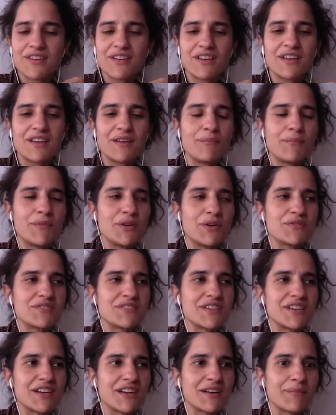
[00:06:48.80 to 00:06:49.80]

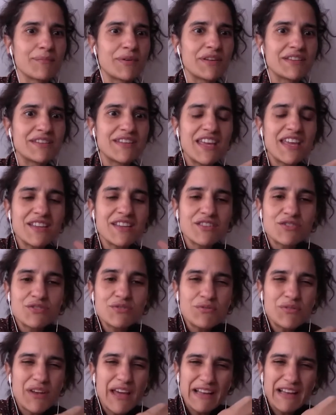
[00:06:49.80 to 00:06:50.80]
music, but they
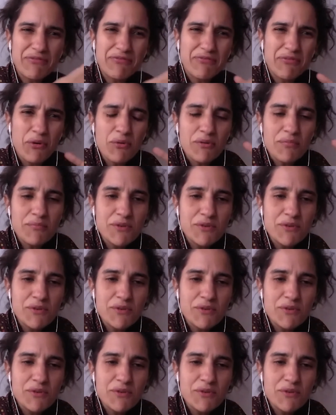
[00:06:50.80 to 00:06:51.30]
do like a folk